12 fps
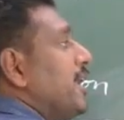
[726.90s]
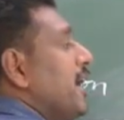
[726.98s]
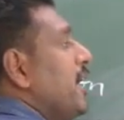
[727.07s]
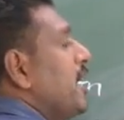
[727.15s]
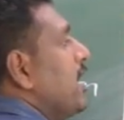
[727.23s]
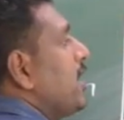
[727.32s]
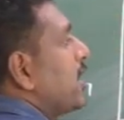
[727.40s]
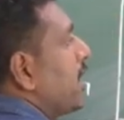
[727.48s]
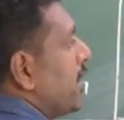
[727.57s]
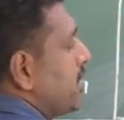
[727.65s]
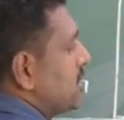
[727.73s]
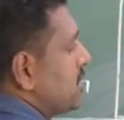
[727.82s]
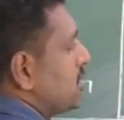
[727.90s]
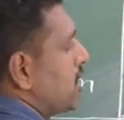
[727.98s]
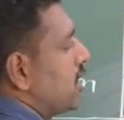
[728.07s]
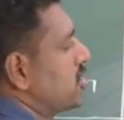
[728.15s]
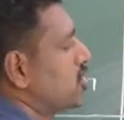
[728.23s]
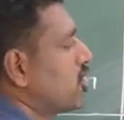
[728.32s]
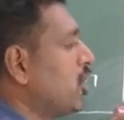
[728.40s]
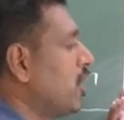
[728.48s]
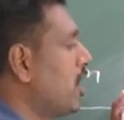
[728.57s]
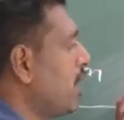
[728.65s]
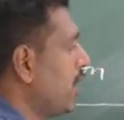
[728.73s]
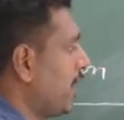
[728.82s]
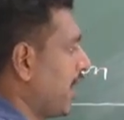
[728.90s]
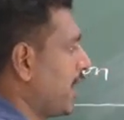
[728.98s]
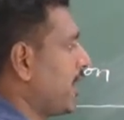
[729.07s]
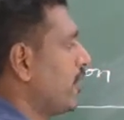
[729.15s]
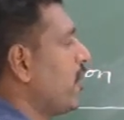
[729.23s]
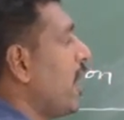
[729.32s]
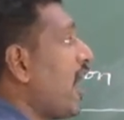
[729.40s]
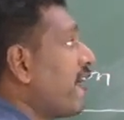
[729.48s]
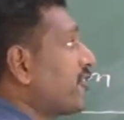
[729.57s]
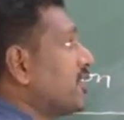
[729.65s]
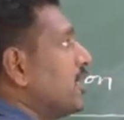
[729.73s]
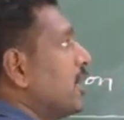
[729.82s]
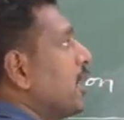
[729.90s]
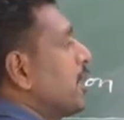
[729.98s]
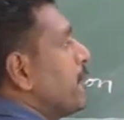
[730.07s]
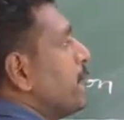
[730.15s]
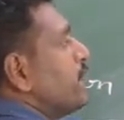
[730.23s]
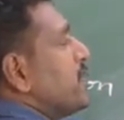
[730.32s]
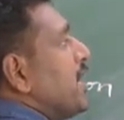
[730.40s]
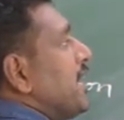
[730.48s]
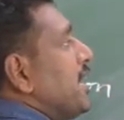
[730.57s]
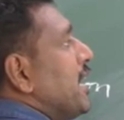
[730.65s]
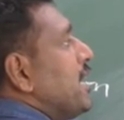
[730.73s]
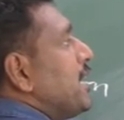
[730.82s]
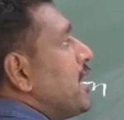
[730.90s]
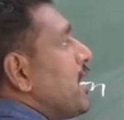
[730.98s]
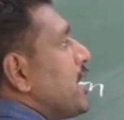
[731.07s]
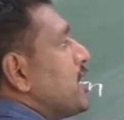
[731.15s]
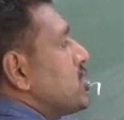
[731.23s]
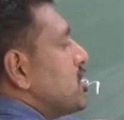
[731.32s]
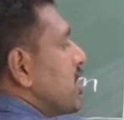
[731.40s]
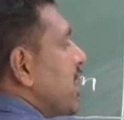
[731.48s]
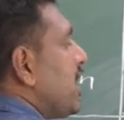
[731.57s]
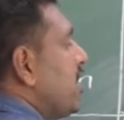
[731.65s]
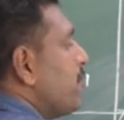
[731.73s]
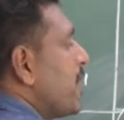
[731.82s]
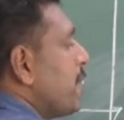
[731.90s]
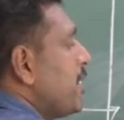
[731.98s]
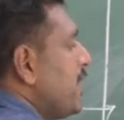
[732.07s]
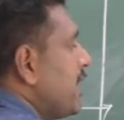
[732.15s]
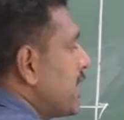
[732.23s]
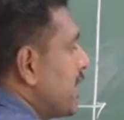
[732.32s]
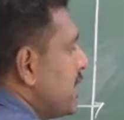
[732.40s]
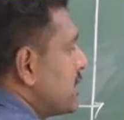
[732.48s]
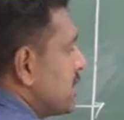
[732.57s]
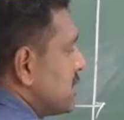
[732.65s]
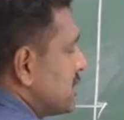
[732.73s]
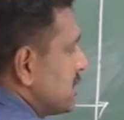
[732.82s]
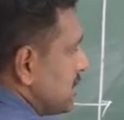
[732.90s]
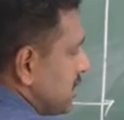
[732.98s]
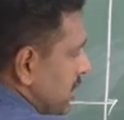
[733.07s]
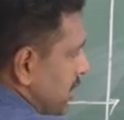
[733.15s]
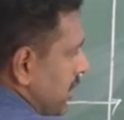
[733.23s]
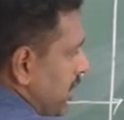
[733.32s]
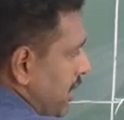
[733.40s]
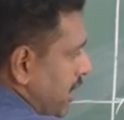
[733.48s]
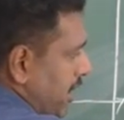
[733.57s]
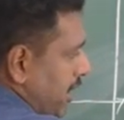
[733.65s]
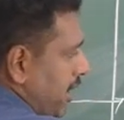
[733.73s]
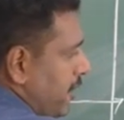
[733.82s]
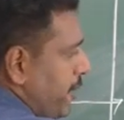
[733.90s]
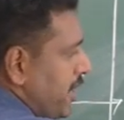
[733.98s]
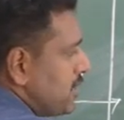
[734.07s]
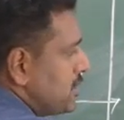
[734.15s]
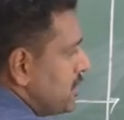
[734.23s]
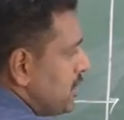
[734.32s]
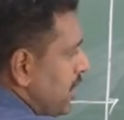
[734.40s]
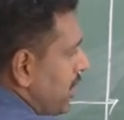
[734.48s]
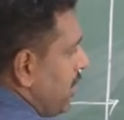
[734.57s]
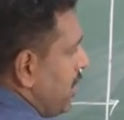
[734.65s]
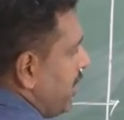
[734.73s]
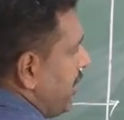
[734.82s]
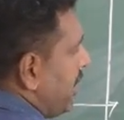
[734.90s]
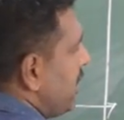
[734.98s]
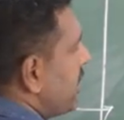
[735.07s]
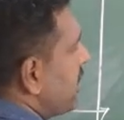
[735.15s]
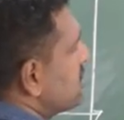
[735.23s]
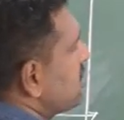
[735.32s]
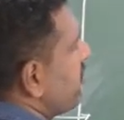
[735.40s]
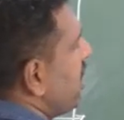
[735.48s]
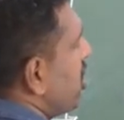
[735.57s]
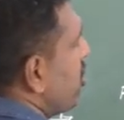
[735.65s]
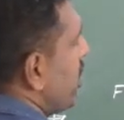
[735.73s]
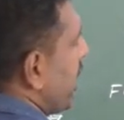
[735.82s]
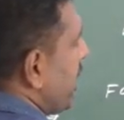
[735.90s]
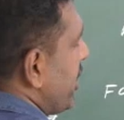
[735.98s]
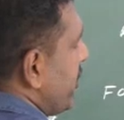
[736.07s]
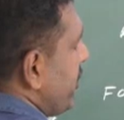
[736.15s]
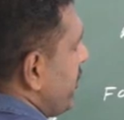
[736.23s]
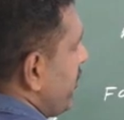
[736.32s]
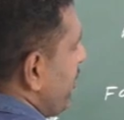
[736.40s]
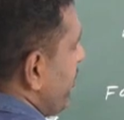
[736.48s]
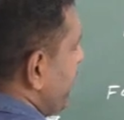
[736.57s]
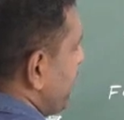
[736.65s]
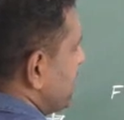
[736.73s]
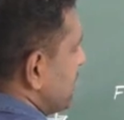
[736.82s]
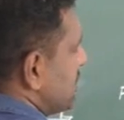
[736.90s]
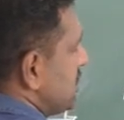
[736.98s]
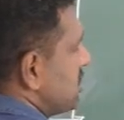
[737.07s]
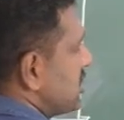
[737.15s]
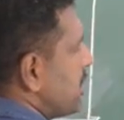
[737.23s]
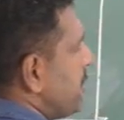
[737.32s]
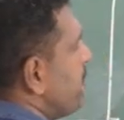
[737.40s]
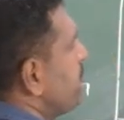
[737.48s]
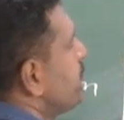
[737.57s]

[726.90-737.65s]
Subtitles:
T delta S is also negative. After that, delta H it may be decreases. It means delta G value negative for the system.